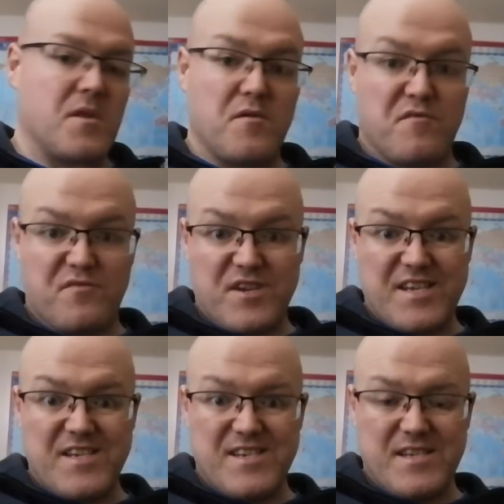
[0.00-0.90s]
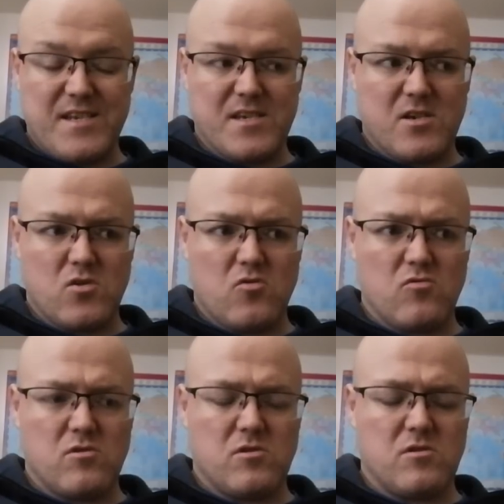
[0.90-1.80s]
3 serious
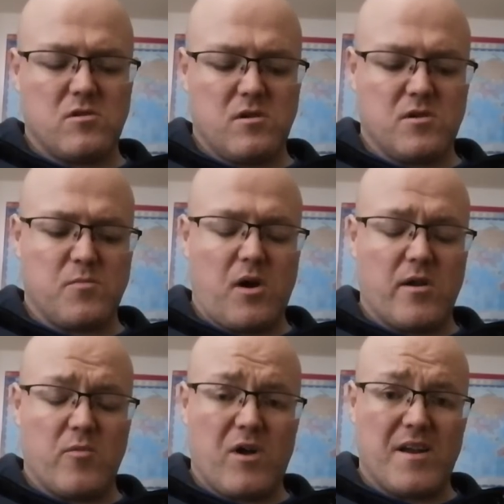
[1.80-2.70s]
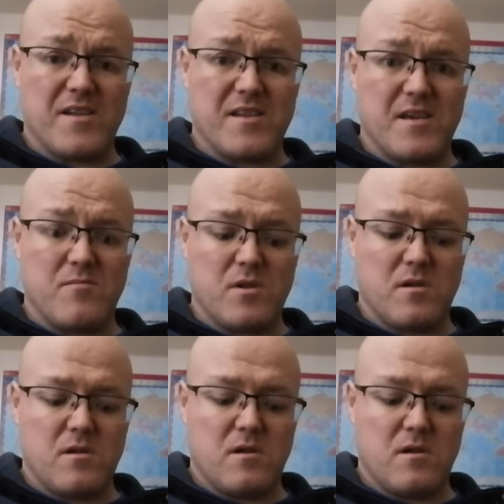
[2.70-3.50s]
assaults as part of one indictment.